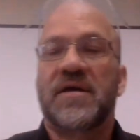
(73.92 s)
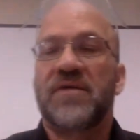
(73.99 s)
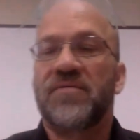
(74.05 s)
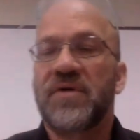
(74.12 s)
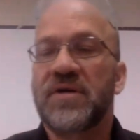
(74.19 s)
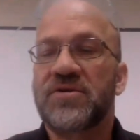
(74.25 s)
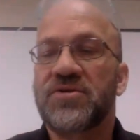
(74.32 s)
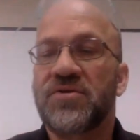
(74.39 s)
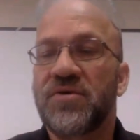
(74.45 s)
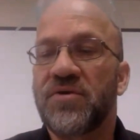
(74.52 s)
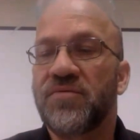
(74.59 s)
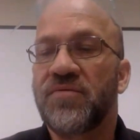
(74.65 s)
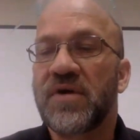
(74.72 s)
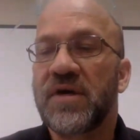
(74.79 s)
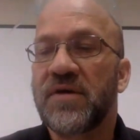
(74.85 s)
I want to show you
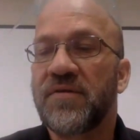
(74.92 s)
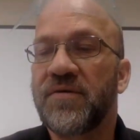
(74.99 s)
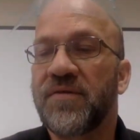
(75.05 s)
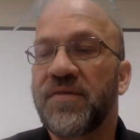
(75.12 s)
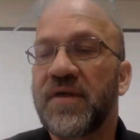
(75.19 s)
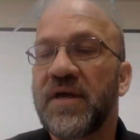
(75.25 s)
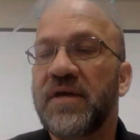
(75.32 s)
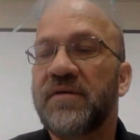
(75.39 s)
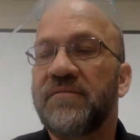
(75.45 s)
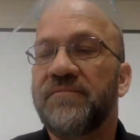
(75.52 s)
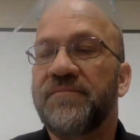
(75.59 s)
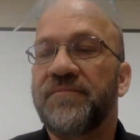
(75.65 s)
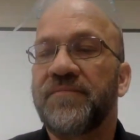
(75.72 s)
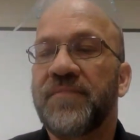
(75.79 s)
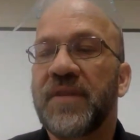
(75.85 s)
one other thing.
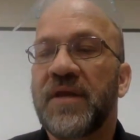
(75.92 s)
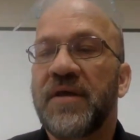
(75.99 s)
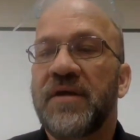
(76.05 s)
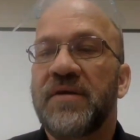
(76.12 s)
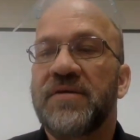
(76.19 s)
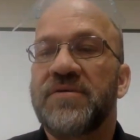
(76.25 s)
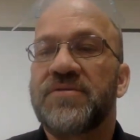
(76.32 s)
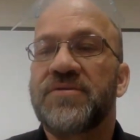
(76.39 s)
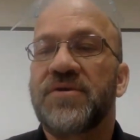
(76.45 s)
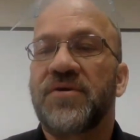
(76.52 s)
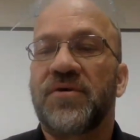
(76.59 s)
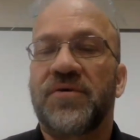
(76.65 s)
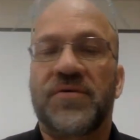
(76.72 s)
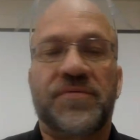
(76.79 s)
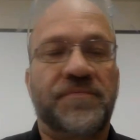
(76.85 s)

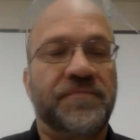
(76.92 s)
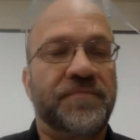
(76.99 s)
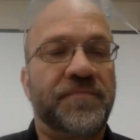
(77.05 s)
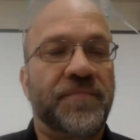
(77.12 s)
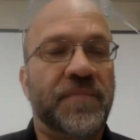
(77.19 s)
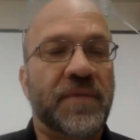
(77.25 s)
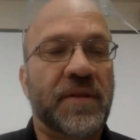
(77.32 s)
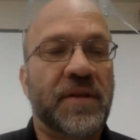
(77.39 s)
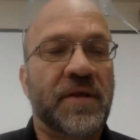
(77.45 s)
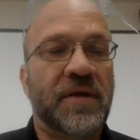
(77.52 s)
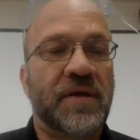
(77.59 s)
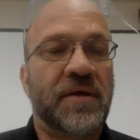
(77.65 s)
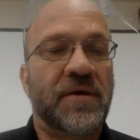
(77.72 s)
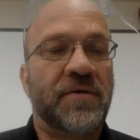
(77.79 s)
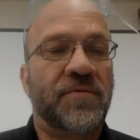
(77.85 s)
So
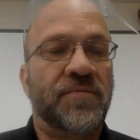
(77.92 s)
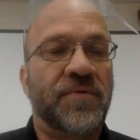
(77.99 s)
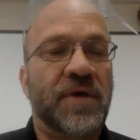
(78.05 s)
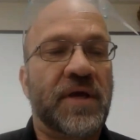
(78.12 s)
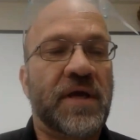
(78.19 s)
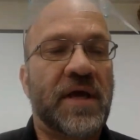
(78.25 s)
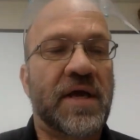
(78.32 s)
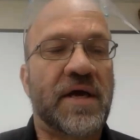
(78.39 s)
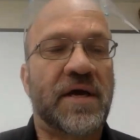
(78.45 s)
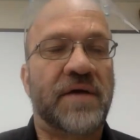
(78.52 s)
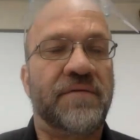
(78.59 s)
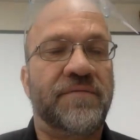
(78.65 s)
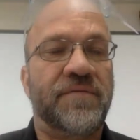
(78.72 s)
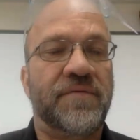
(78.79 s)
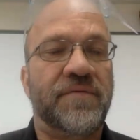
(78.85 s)
we have